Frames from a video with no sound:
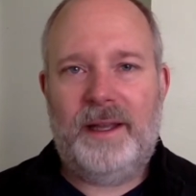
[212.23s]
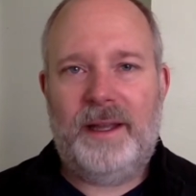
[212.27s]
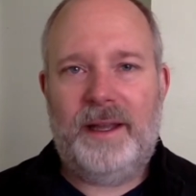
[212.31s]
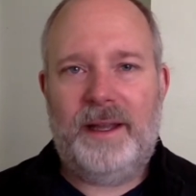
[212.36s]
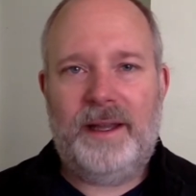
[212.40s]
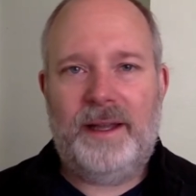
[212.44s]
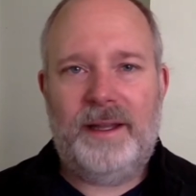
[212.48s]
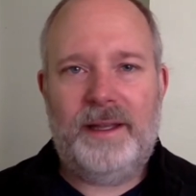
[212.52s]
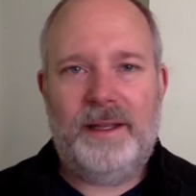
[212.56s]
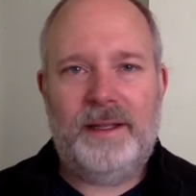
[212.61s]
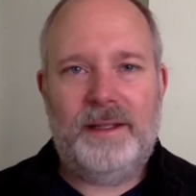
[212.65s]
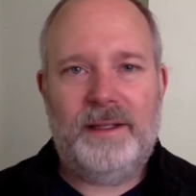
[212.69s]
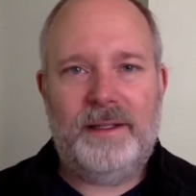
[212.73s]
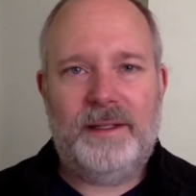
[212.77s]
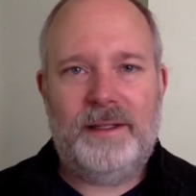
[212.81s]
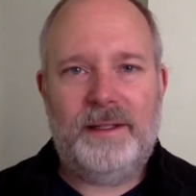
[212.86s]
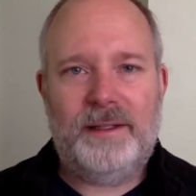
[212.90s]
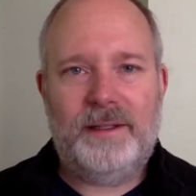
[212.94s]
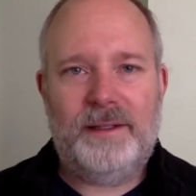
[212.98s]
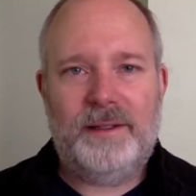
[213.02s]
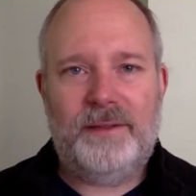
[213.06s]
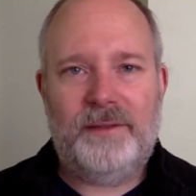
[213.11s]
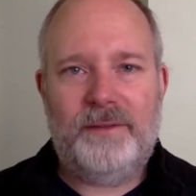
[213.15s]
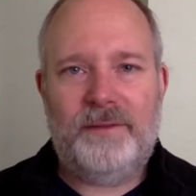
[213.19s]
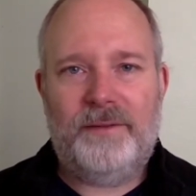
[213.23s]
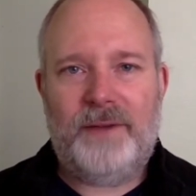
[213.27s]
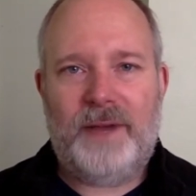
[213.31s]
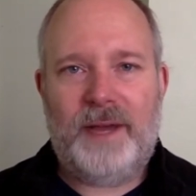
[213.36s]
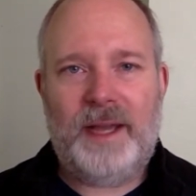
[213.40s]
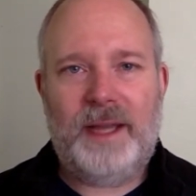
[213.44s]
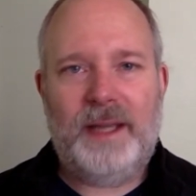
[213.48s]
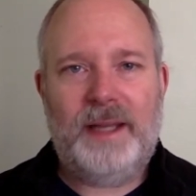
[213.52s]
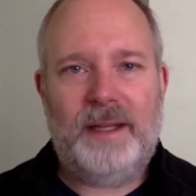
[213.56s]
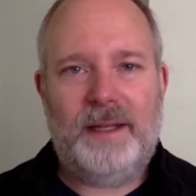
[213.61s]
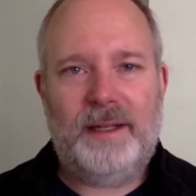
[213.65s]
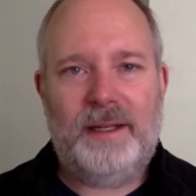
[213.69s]
and
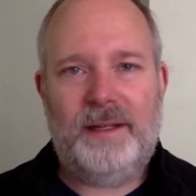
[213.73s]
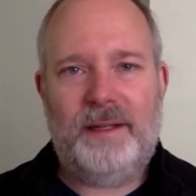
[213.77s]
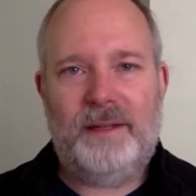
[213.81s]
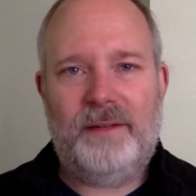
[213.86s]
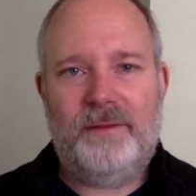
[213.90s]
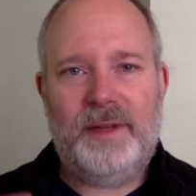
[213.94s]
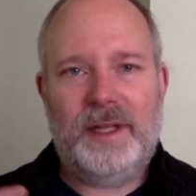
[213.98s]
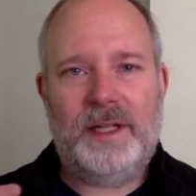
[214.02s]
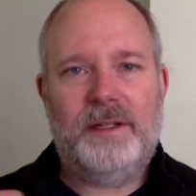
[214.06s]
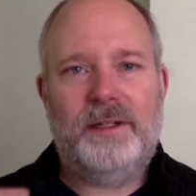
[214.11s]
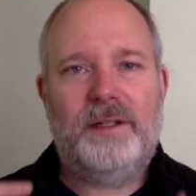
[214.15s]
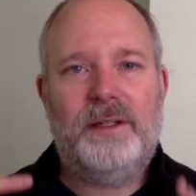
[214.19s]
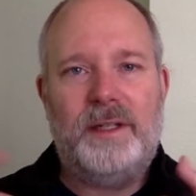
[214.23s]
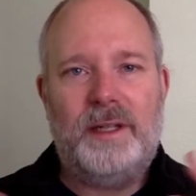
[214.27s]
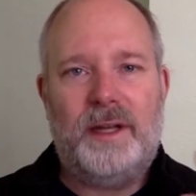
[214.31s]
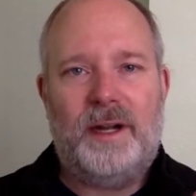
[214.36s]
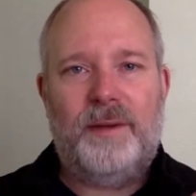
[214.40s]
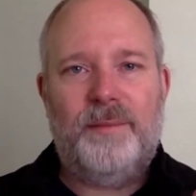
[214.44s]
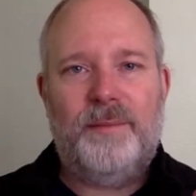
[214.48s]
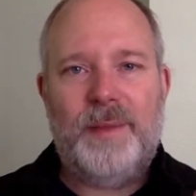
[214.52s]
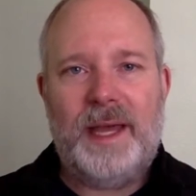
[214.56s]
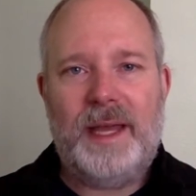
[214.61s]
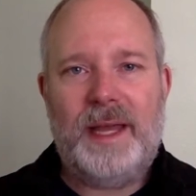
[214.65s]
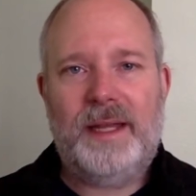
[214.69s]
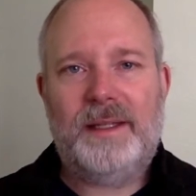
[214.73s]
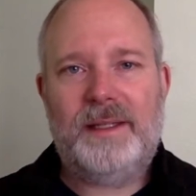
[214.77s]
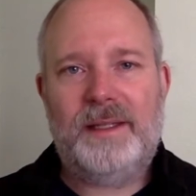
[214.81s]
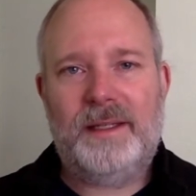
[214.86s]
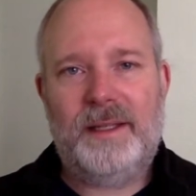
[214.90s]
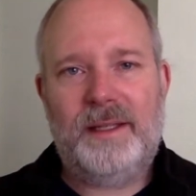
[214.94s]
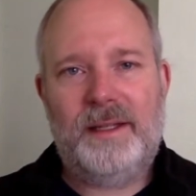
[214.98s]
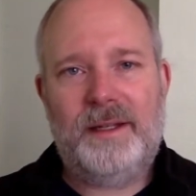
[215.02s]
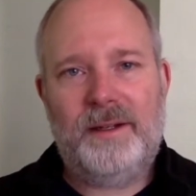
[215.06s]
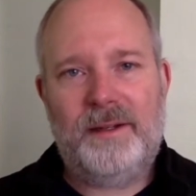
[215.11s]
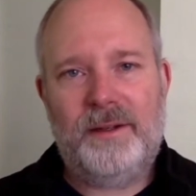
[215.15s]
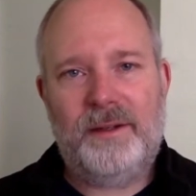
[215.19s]
find eventually our
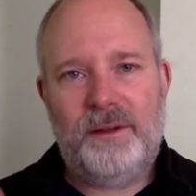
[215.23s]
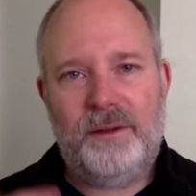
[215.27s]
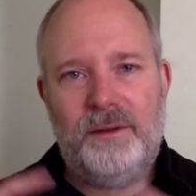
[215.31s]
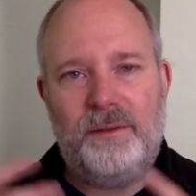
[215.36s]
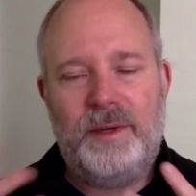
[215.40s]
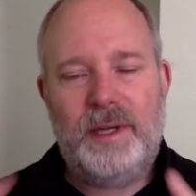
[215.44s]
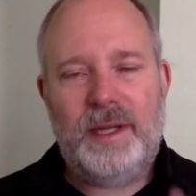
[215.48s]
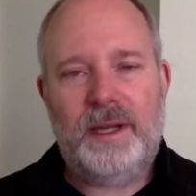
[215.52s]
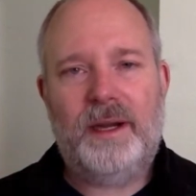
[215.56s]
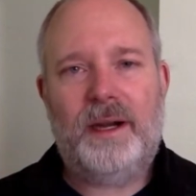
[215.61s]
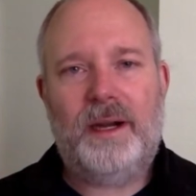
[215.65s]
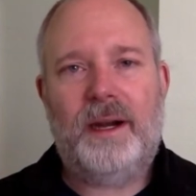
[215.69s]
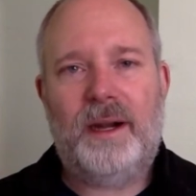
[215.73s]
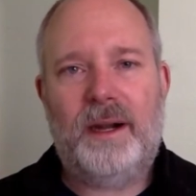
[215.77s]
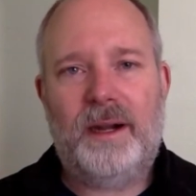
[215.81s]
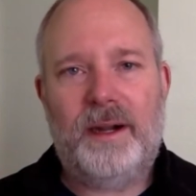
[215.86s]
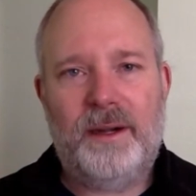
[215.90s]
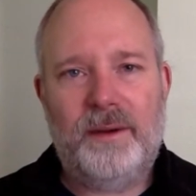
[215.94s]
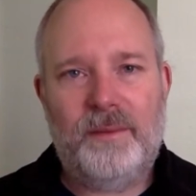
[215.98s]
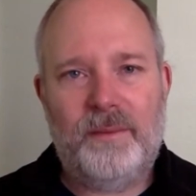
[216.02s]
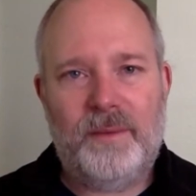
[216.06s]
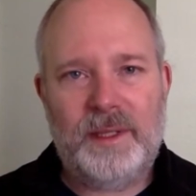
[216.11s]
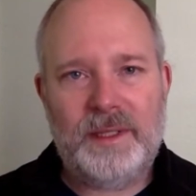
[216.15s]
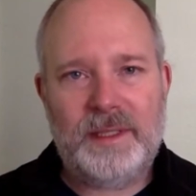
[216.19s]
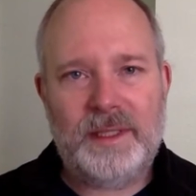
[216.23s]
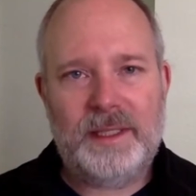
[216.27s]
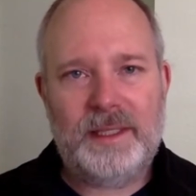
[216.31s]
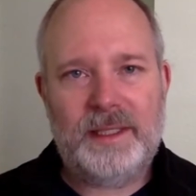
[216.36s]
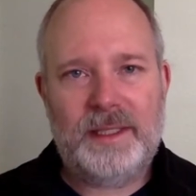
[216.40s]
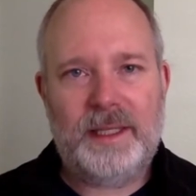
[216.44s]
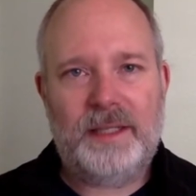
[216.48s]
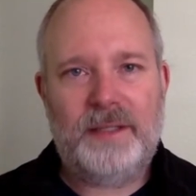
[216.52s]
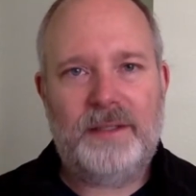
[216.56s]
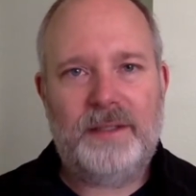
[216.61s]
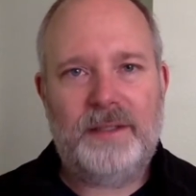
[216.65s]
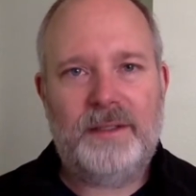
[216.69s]
medicine and who we are and what's
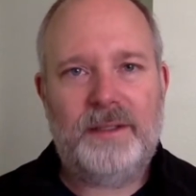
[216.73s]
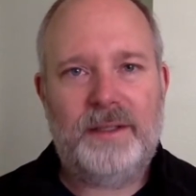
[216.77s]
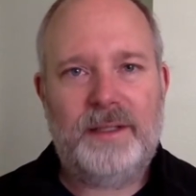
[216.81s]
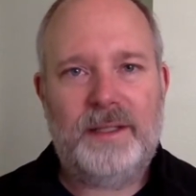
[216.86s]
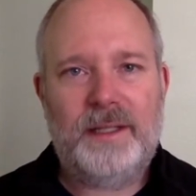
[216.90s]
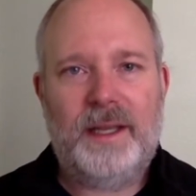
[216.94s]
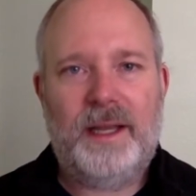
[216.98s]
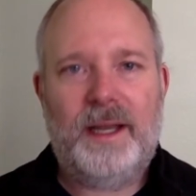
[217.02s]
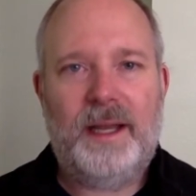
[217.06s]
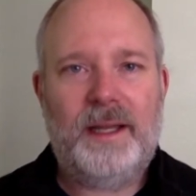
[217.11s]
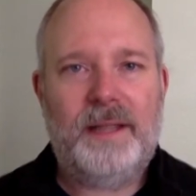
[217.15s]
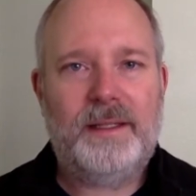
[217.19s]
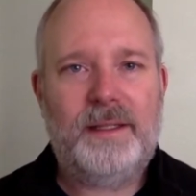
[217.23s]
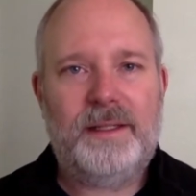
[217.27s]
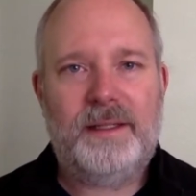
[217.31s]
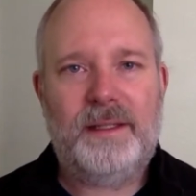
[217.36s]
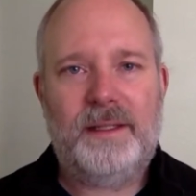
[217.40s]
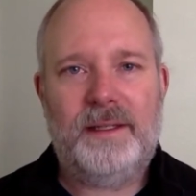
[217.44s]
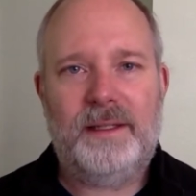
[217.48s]
essential to us.